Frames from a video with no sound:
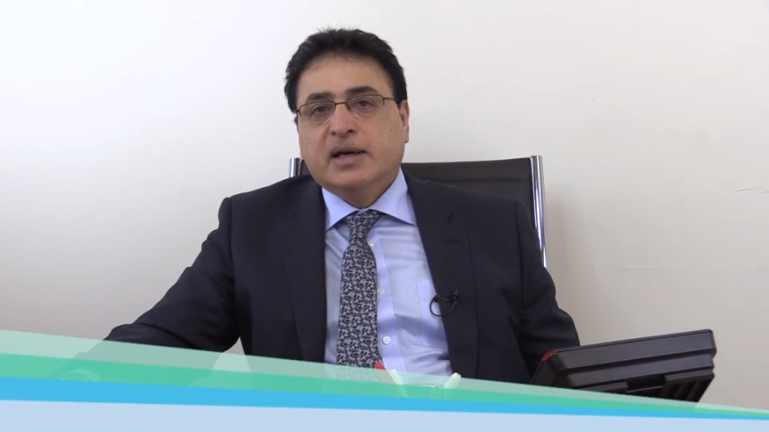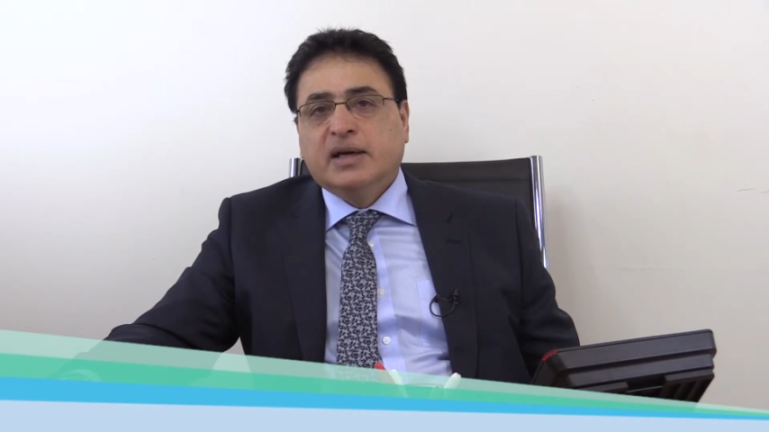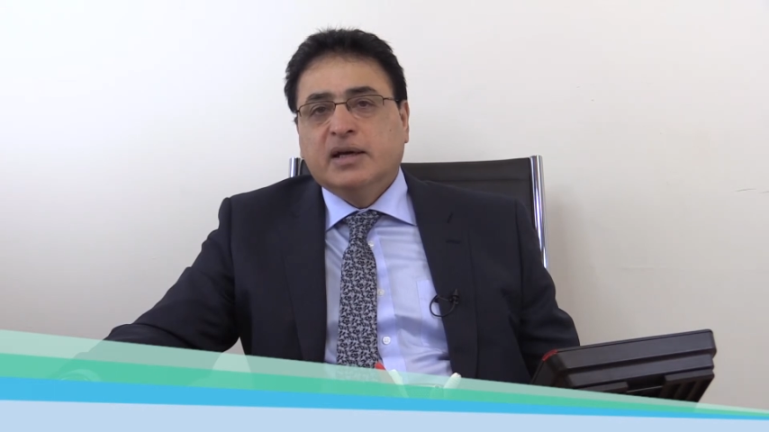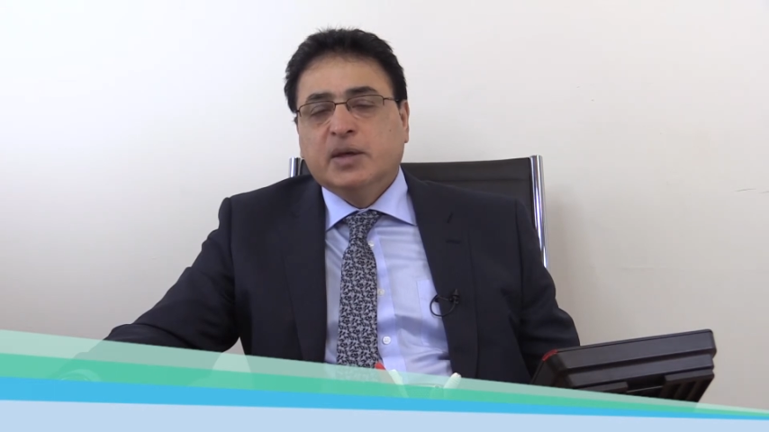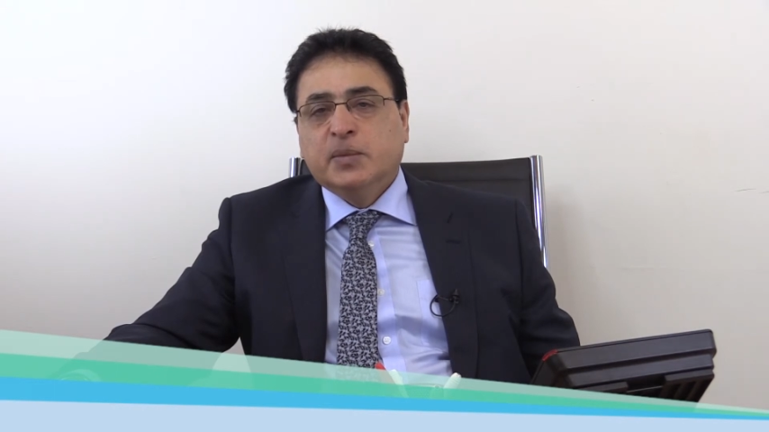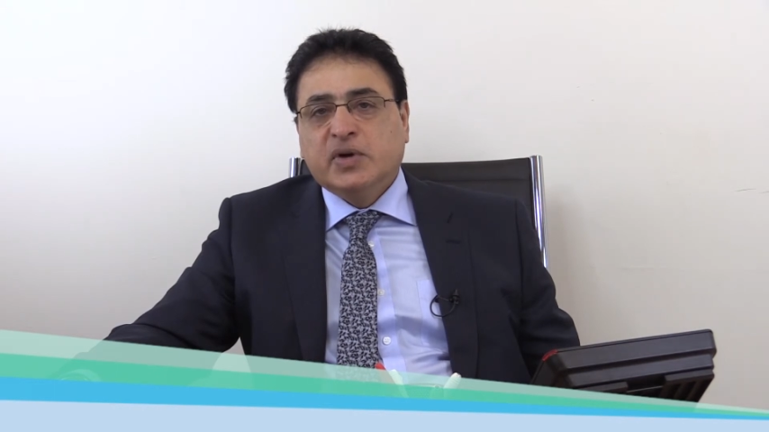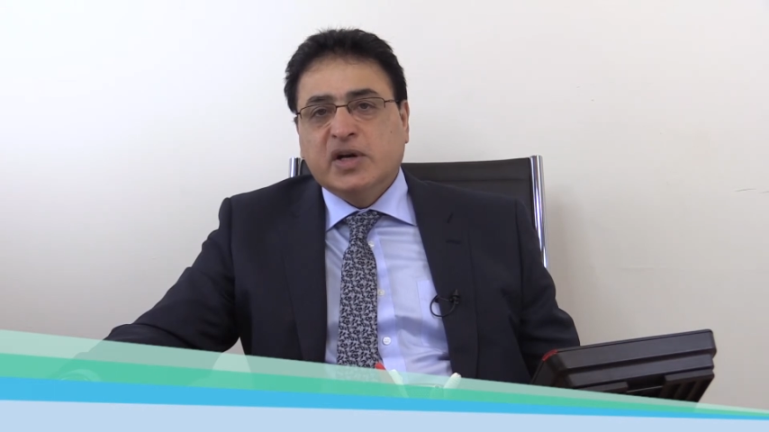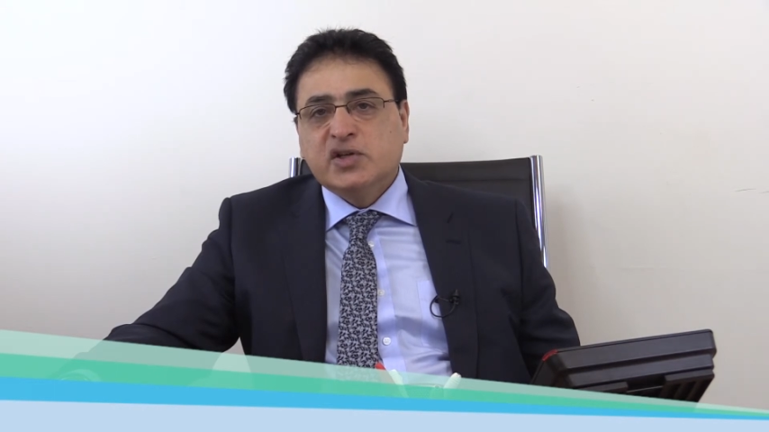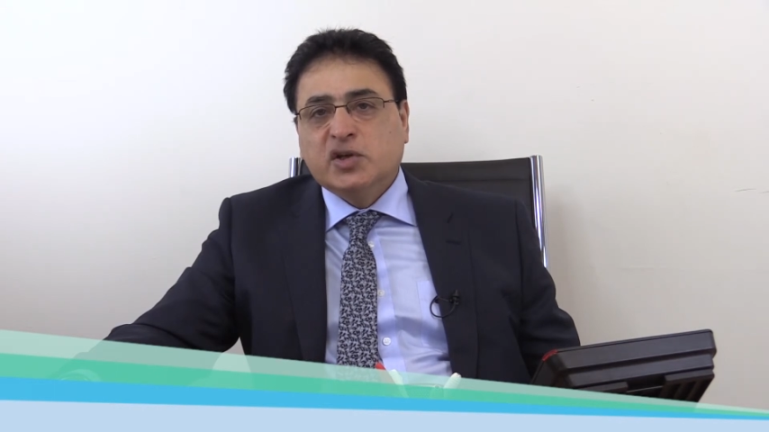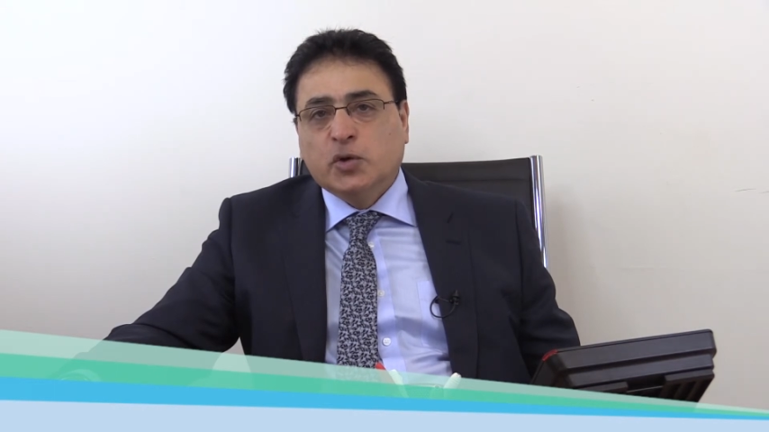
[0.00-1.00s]

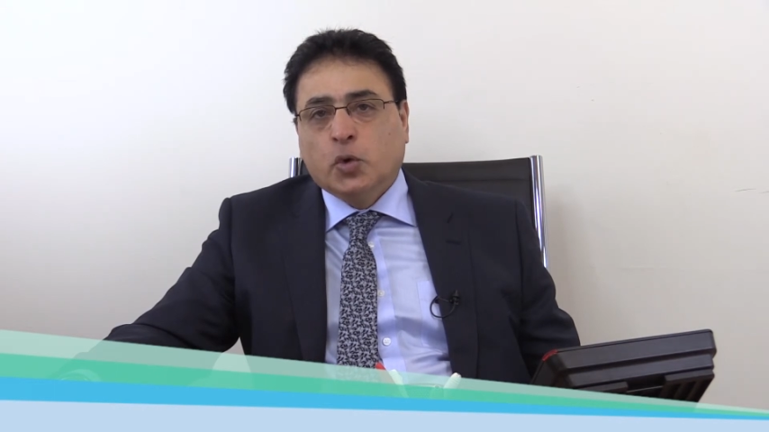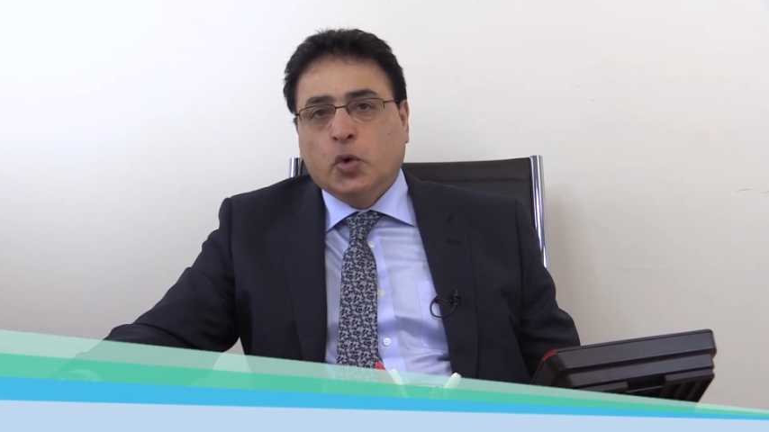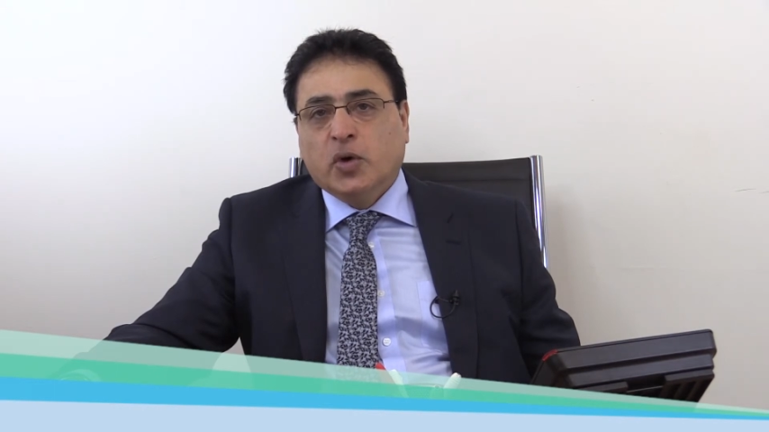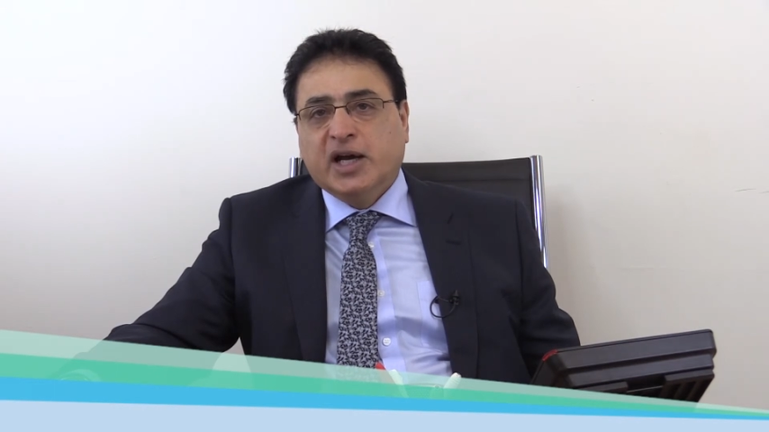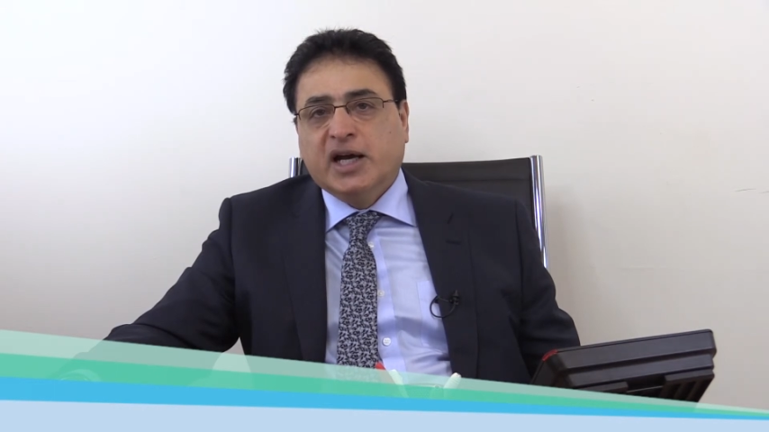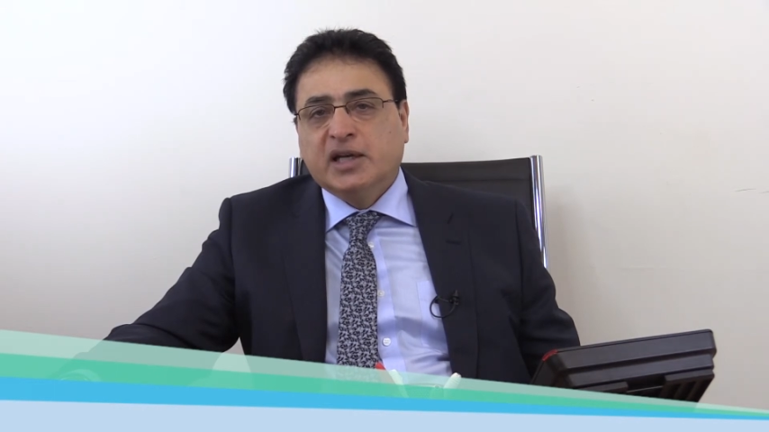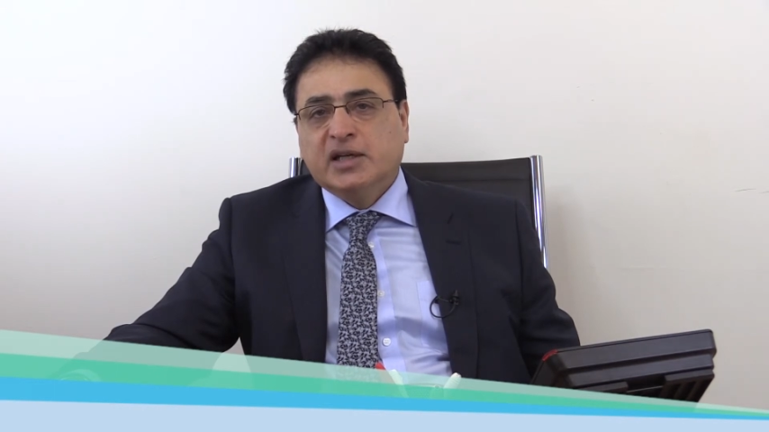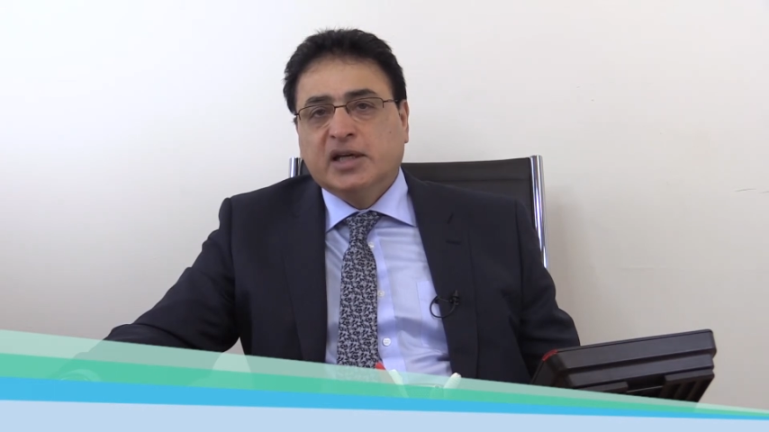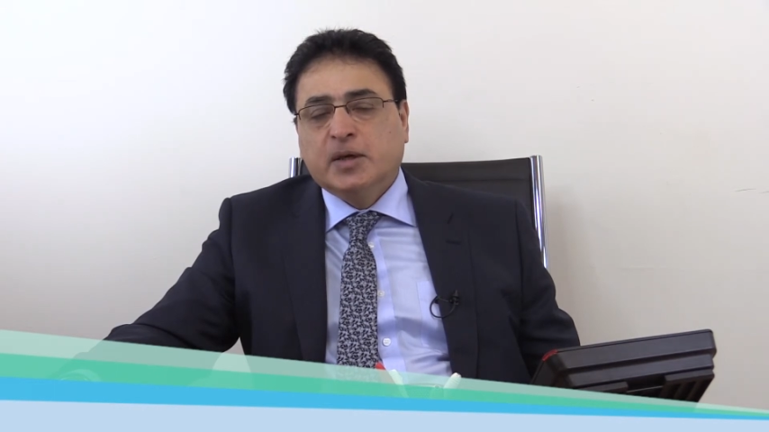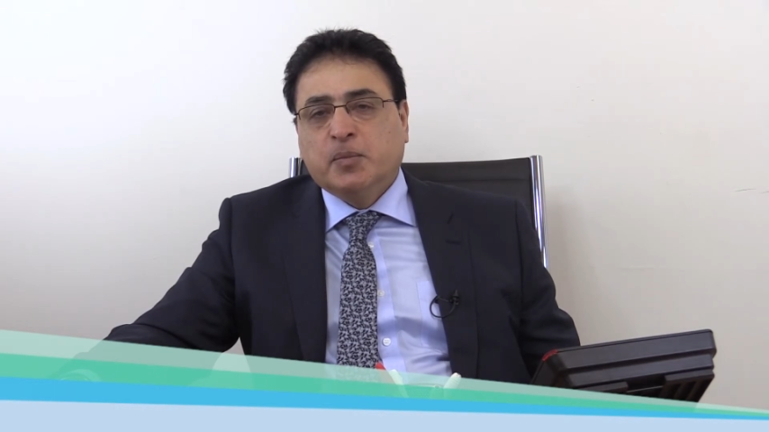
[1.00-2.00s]
immigration law and
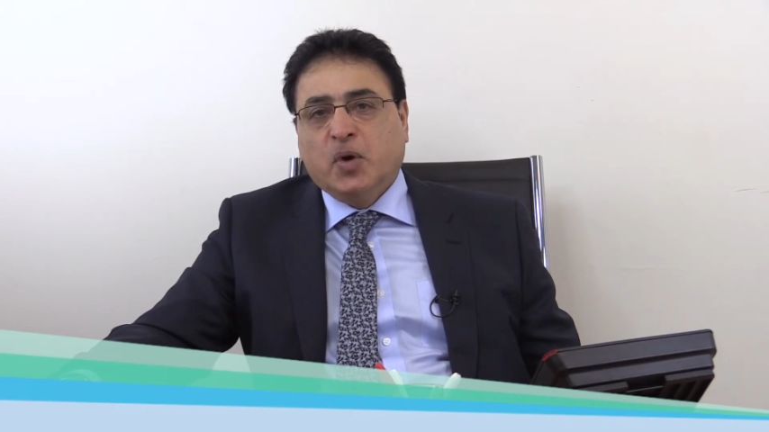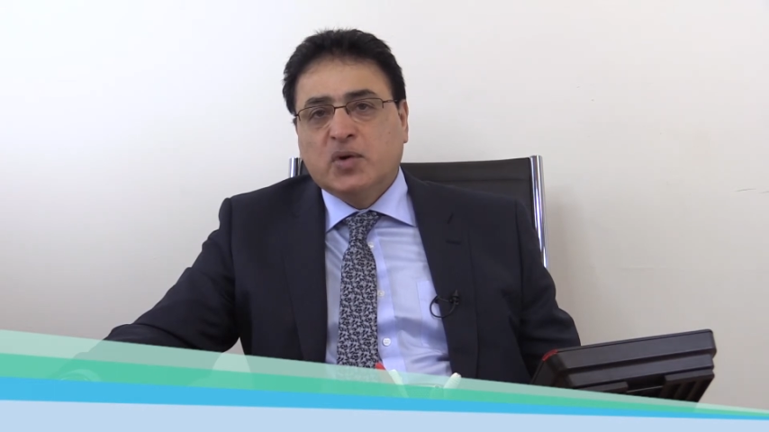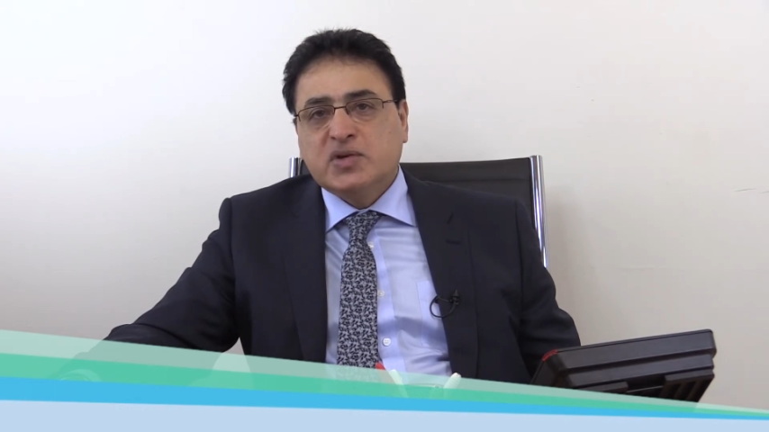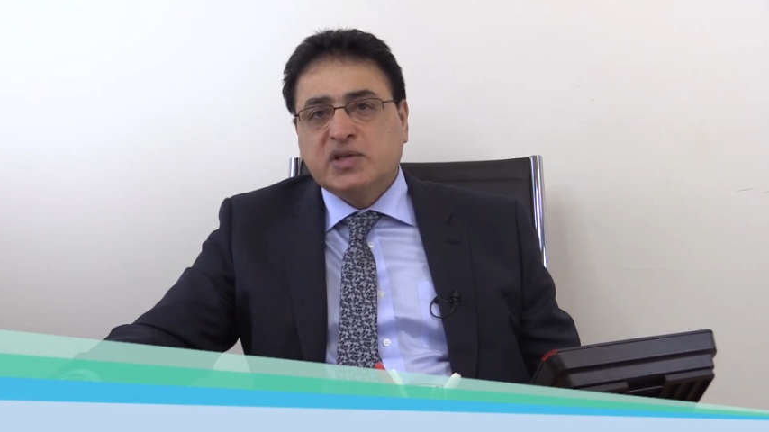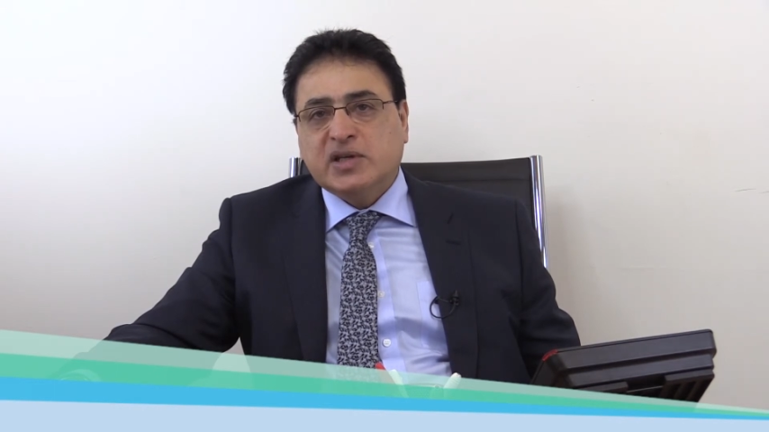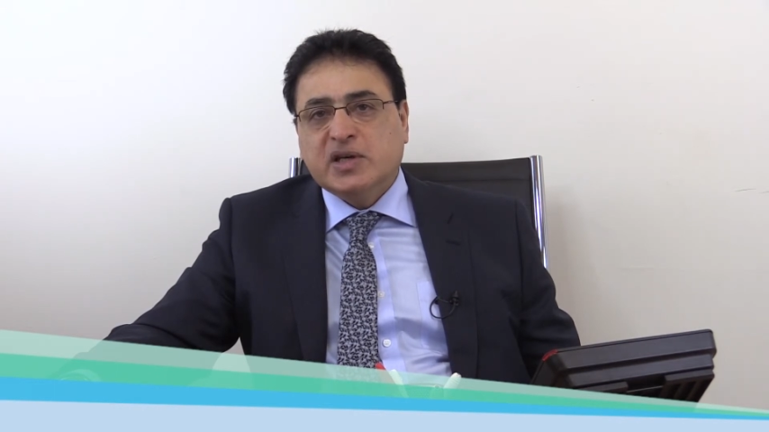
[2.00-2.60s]
policy,